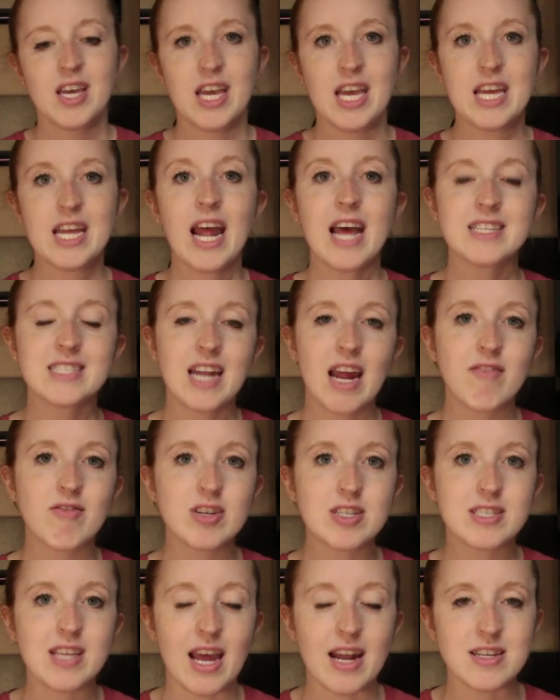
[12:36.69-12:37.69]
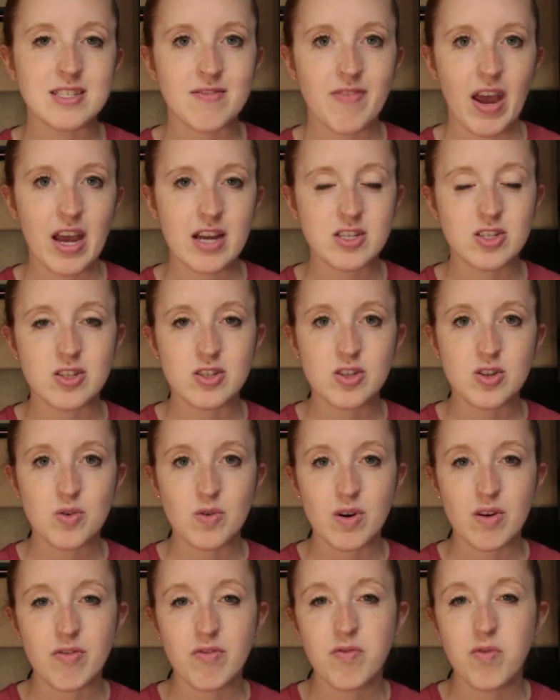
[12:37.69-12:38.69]
It has an average satisfaction
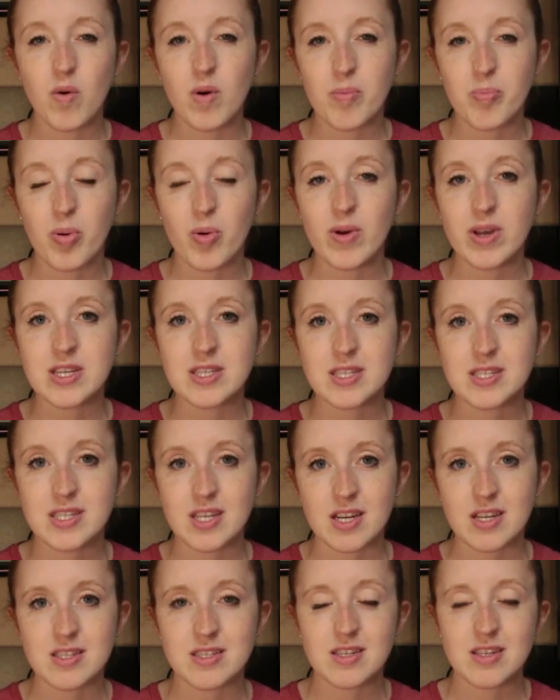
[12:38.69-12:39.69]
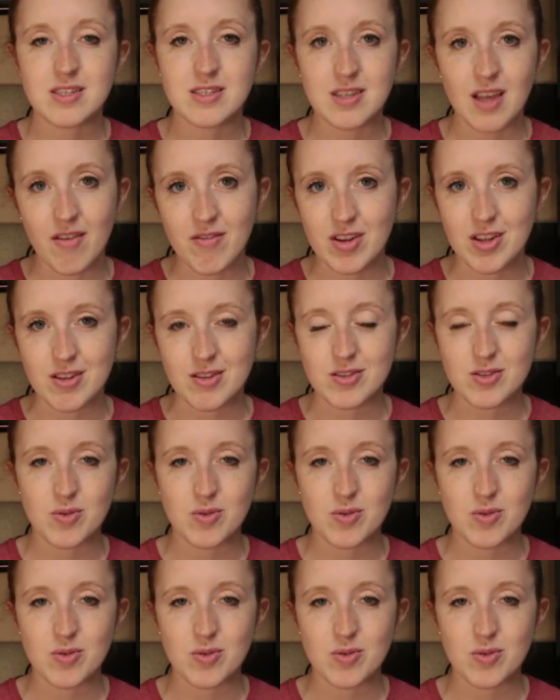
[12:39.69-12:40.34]
score of 4.67.